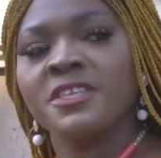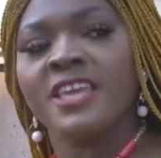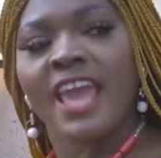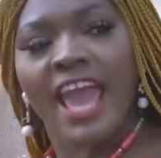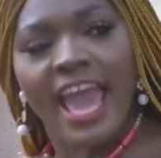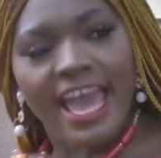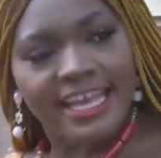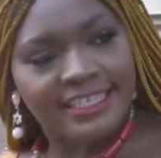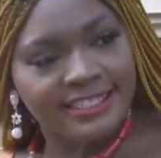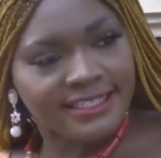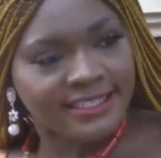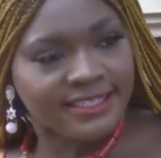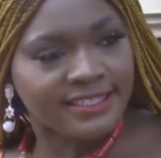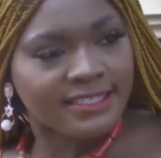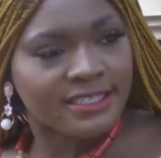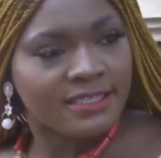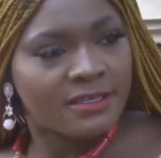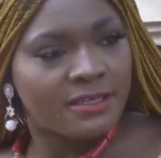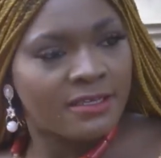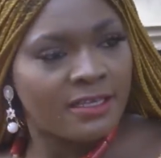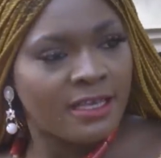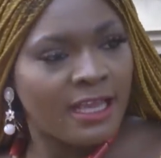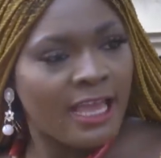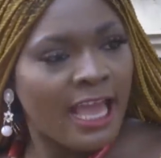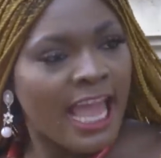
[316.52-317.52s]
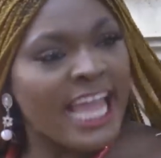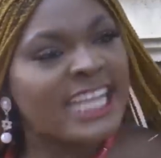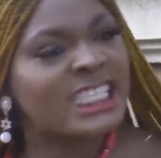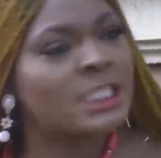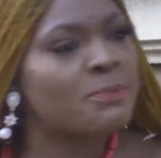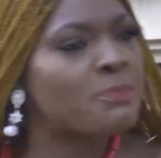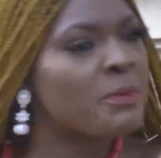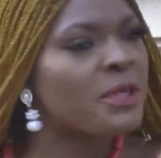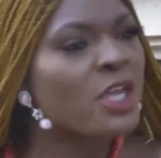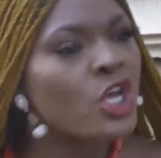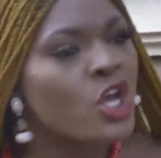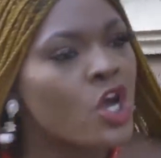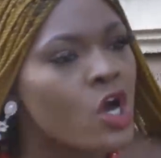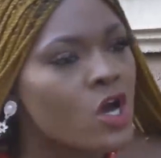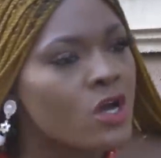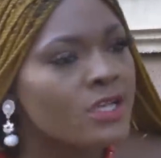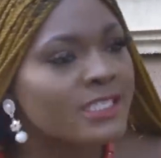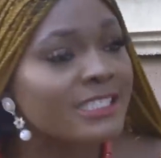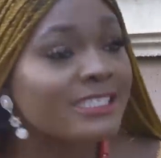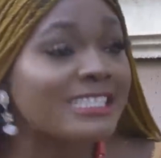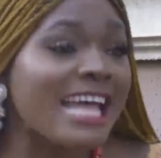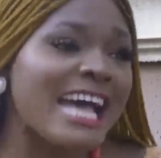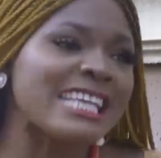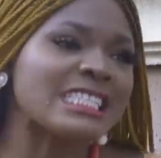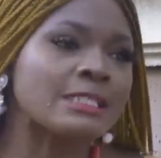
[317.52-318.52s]
Yes, It's
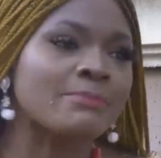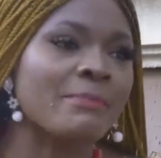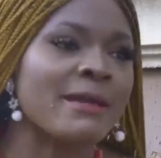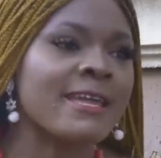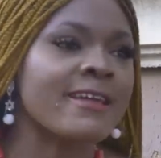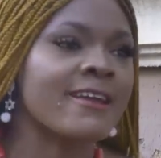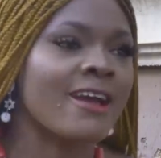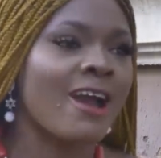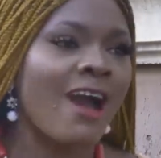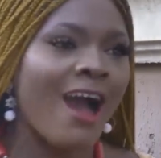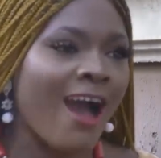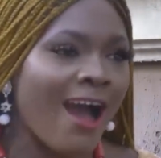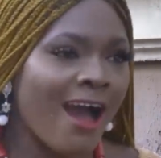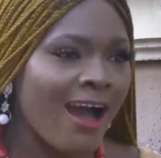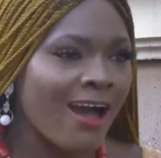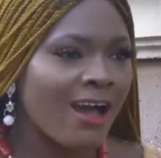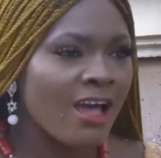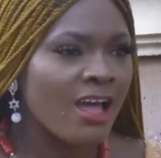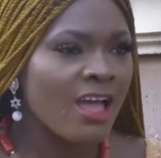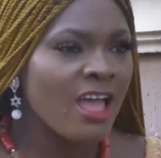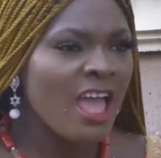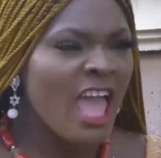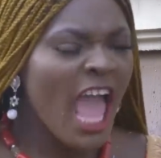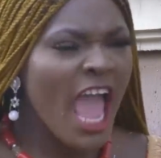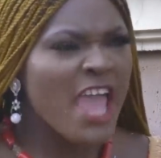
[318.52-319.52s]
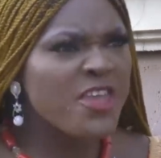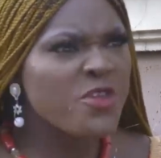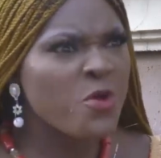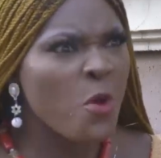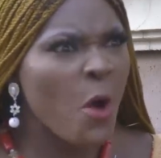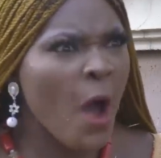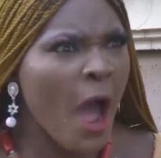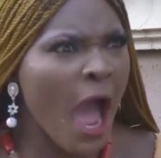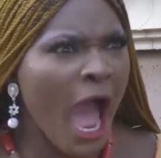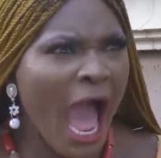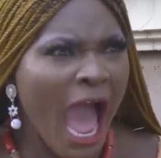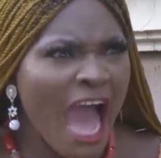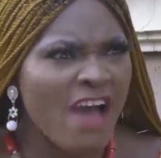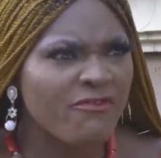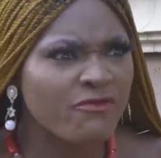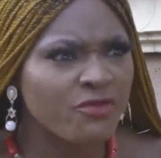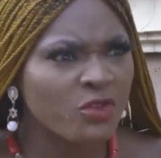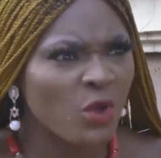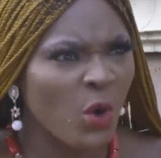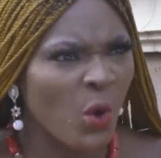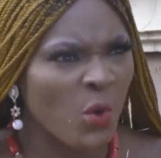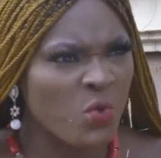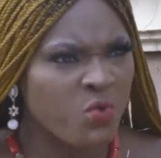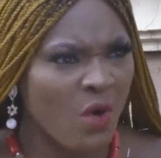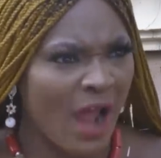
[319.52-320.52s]
because that's my car and you have
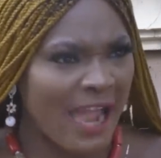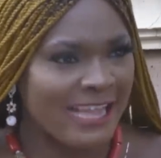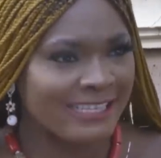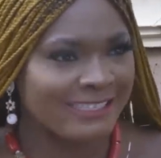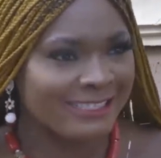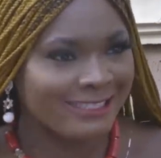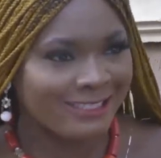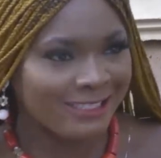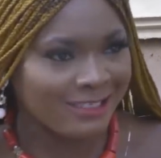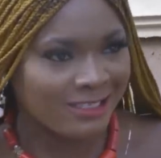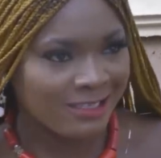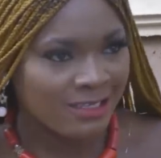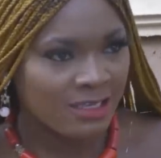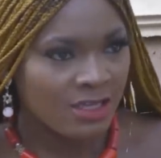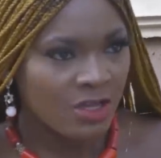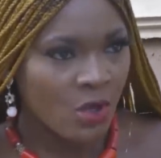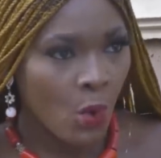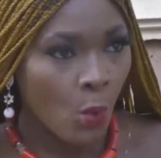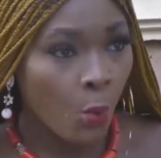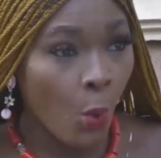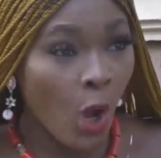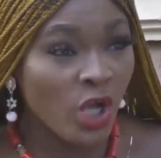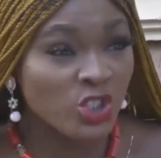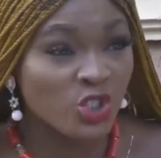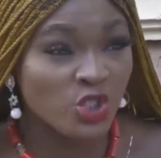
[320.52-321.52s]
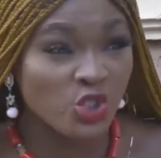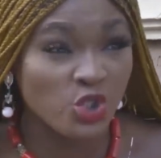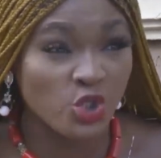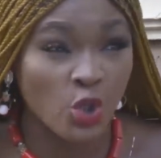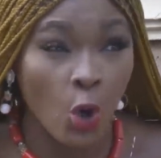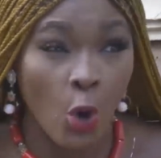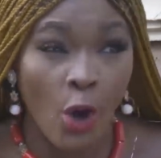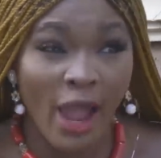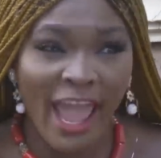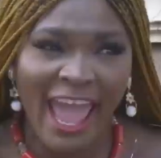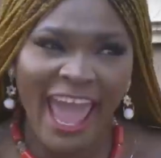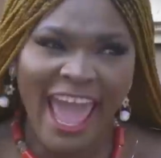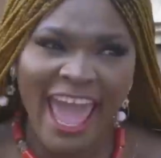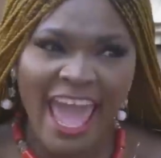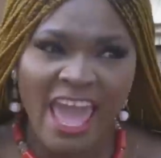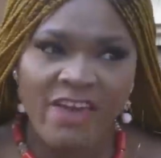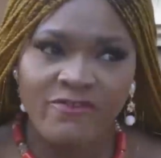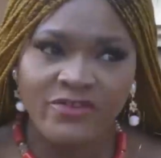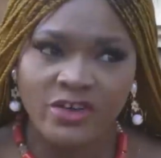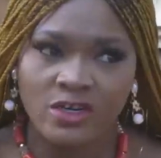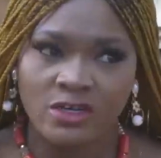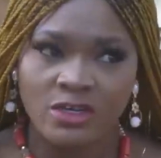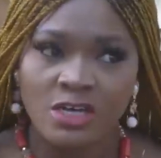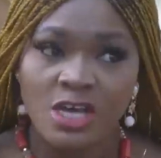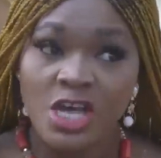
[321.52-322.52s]
no rights
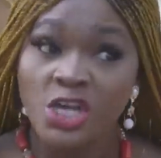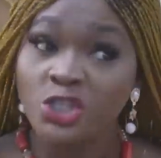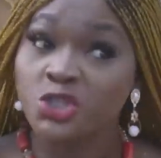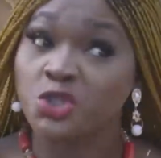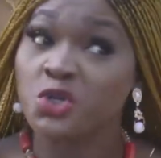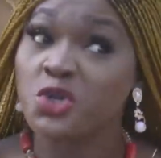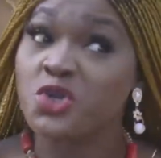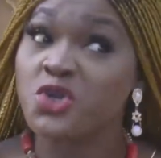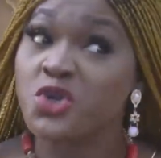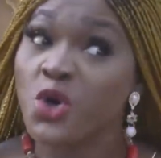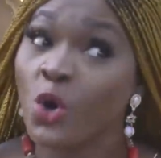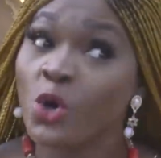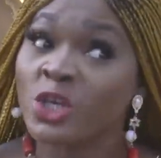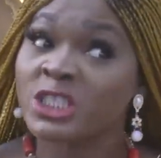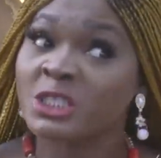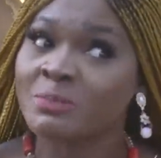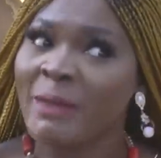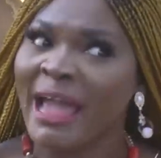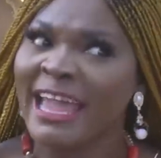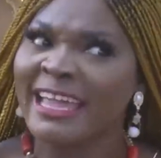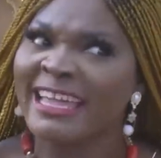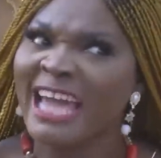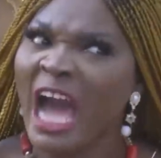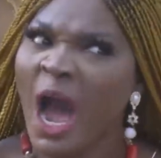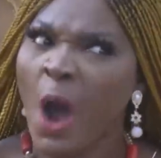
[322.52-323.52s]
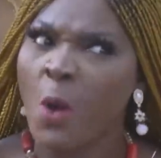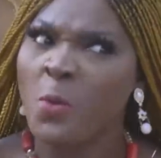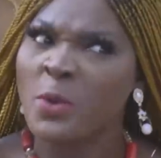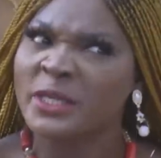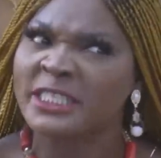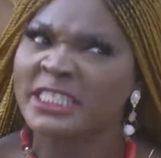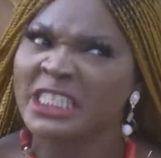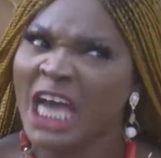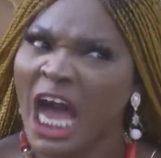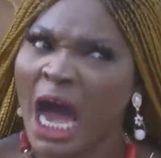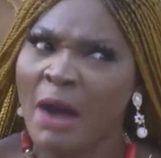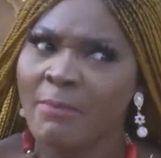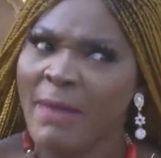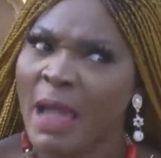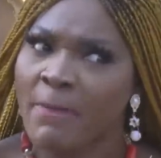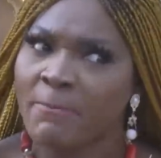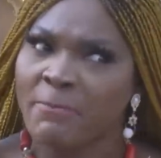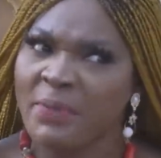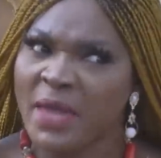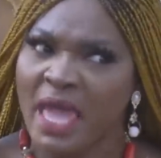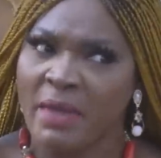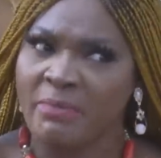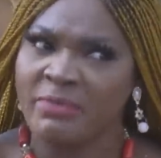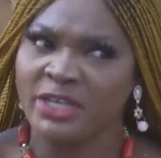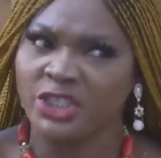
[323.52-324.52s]
whatsoever to use my car without my
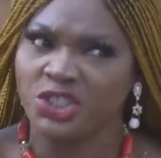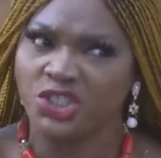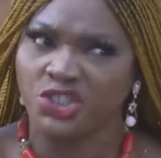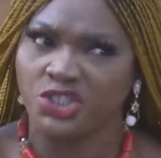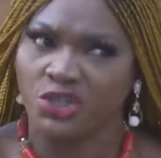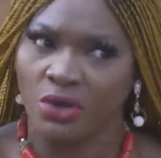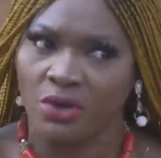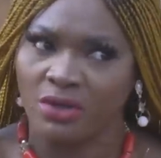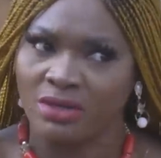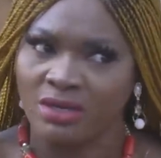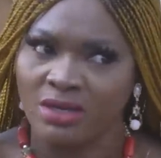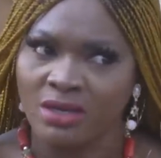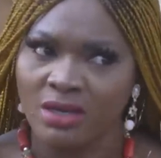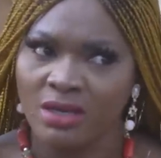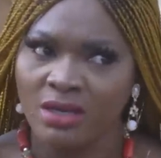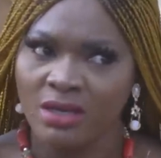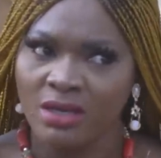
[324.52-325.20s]
permission.